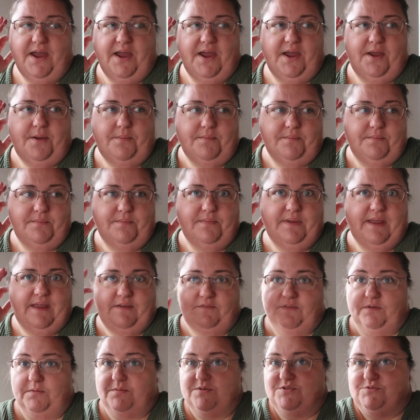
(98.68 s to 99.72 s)

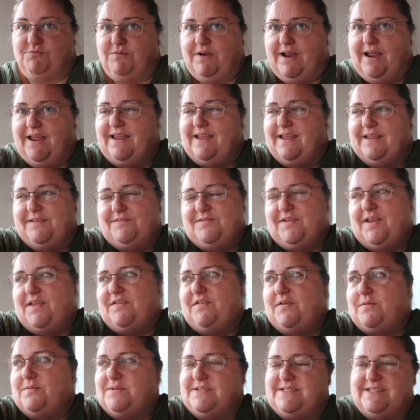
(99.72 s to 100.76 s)
If it was right,
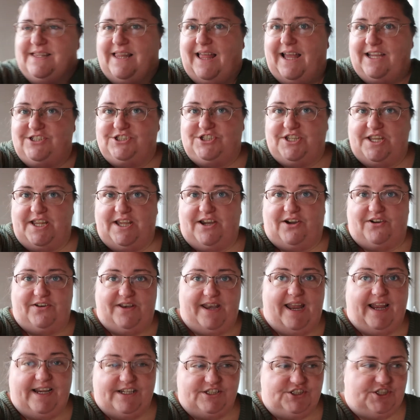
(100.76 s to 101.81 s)
if it was last year or
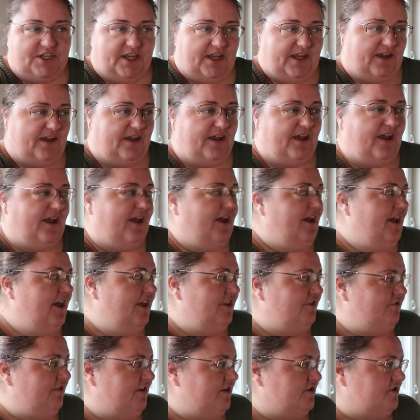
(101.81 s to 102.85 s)
next year,
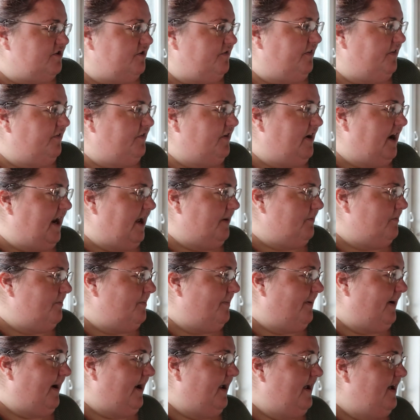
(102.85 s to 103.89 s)
359th,
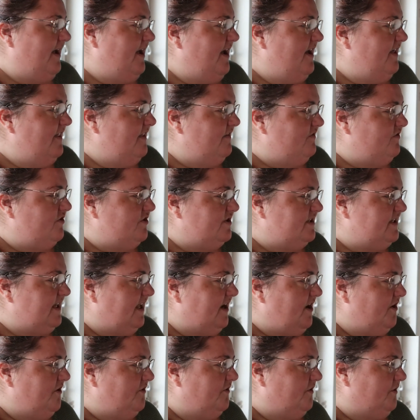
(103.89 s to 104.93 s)
right. We've just
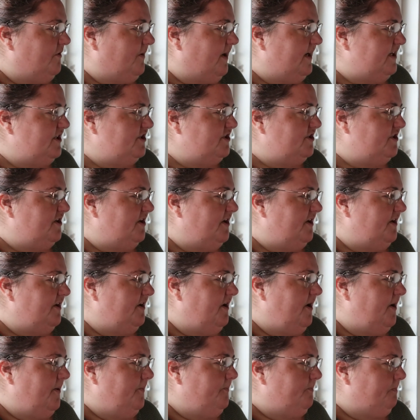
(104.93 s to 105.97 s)
sent another question.
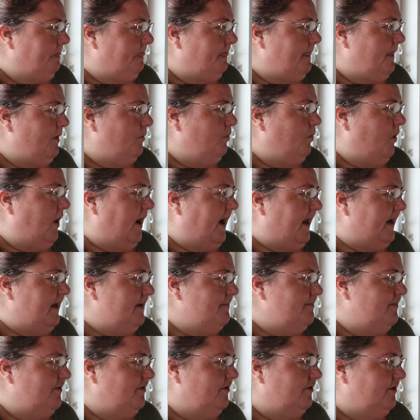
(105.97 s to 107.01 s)
What
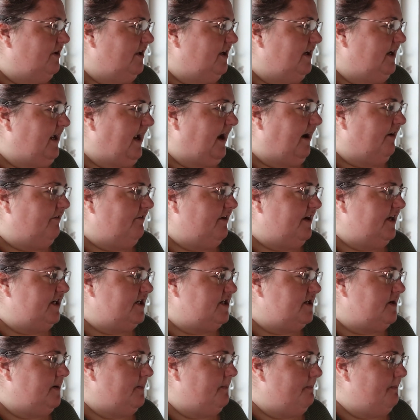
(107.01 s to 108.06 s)
animal
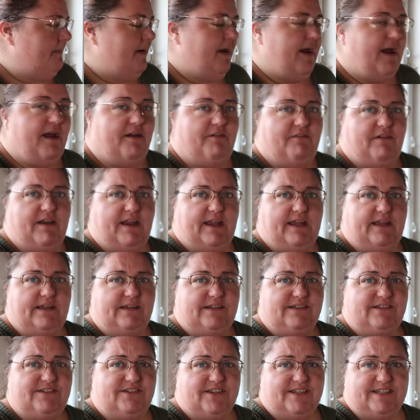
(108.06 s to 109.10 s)
carried
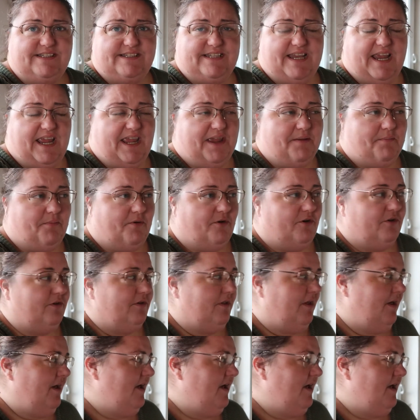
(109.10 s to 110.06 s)
Mary to the stable?